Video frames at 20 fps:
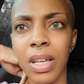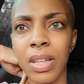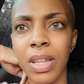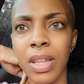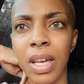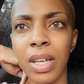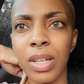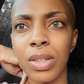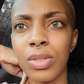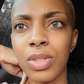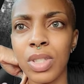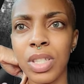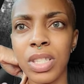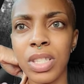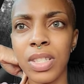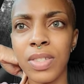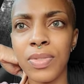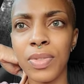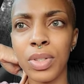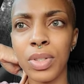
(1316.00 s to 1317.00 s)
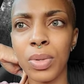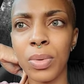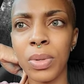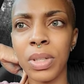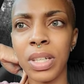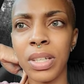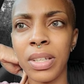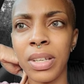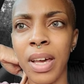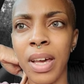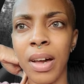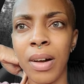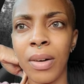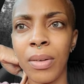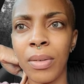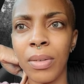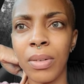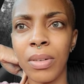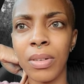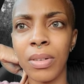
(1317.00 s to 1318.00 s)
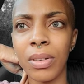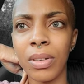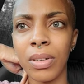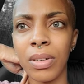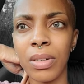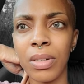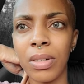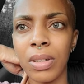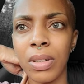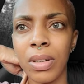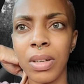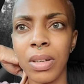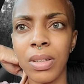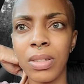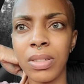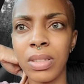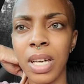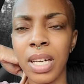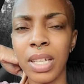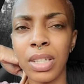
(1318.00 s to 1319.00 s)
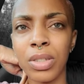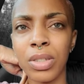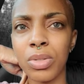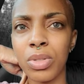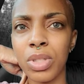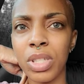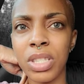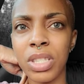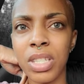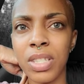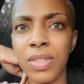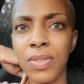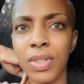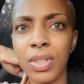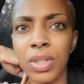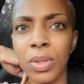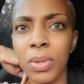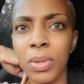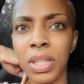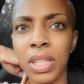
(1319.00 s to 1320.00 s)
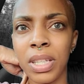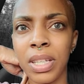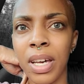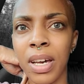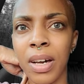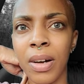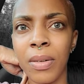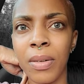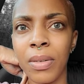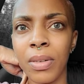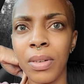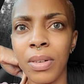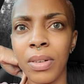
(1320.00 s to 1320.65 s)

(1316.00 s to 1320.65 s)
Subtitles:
Thank you, Jesus, for doing it now. Thank you, Jesus, for doing it now.